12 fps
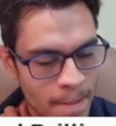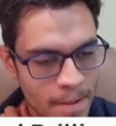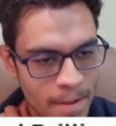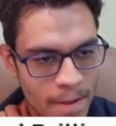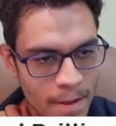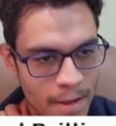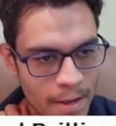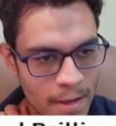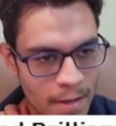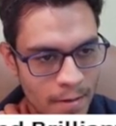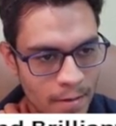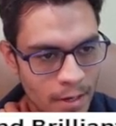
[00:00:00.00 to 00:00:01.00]

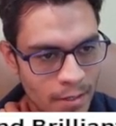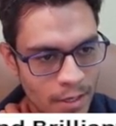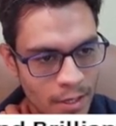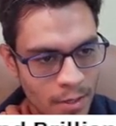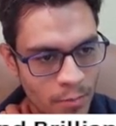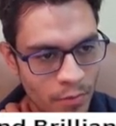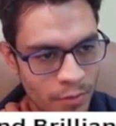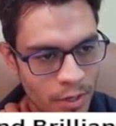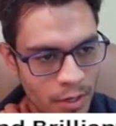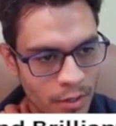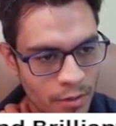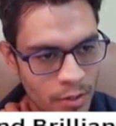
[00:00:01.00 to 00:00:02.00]
and let's say they move
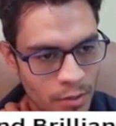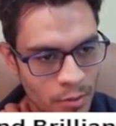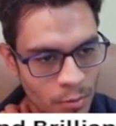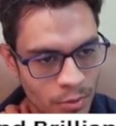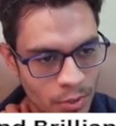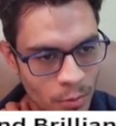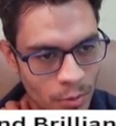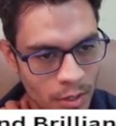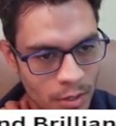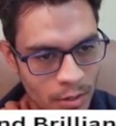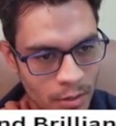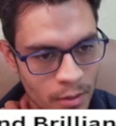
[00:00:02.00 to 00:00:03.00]
here, they just lose the queen.
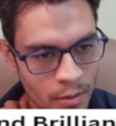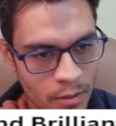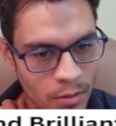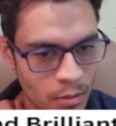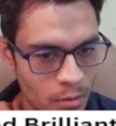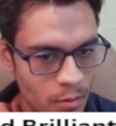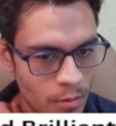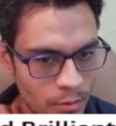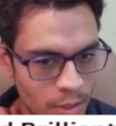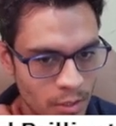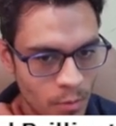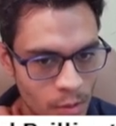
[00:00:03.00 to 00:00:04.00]
So
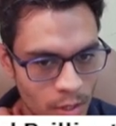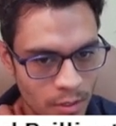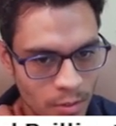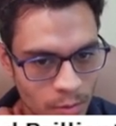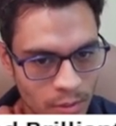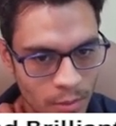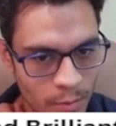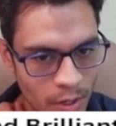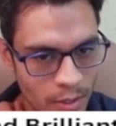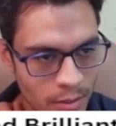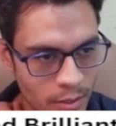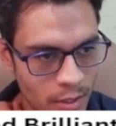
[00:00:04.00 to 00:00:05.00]
that's why this was a
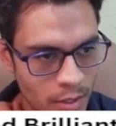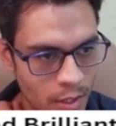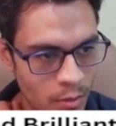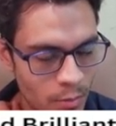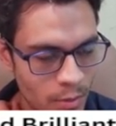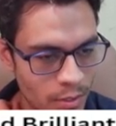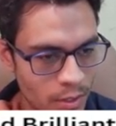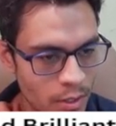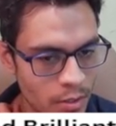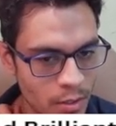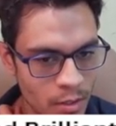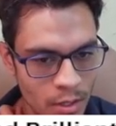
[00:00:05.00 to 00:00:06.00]
brilliancy. Knight to
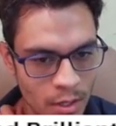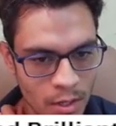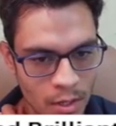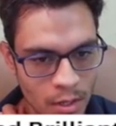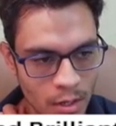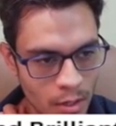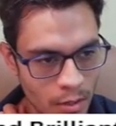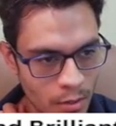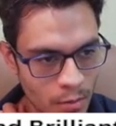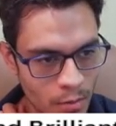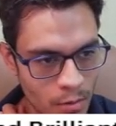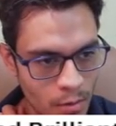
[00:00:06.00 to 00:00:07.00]
b6.
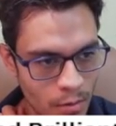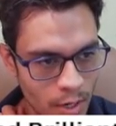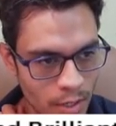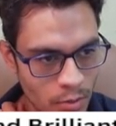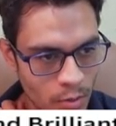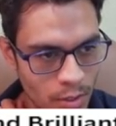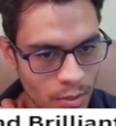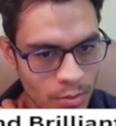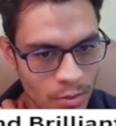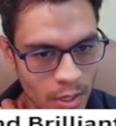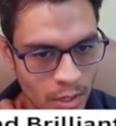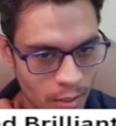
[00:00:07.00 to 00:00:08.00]
Alright, so I just
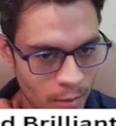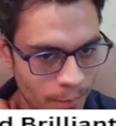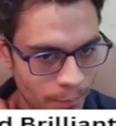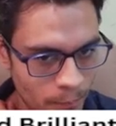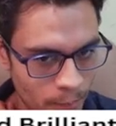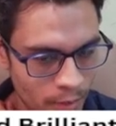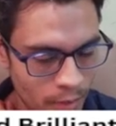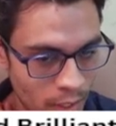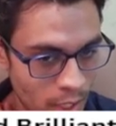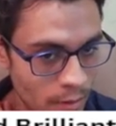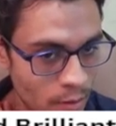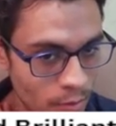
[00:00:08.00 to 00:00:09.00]
take. The
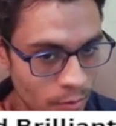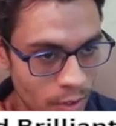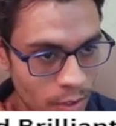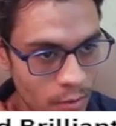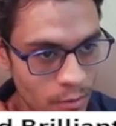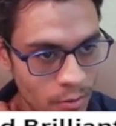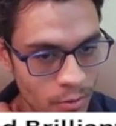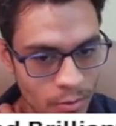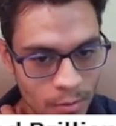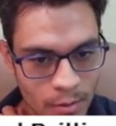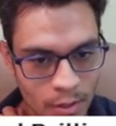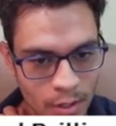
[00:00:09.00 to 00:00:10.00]
game continues.
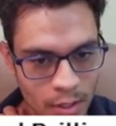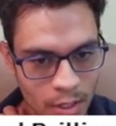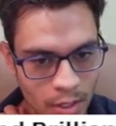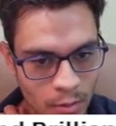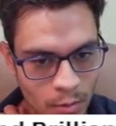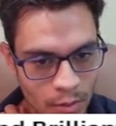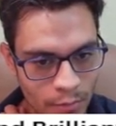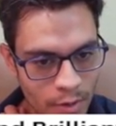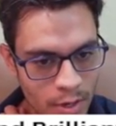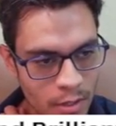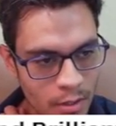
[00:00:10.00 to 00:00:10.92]
King to f8.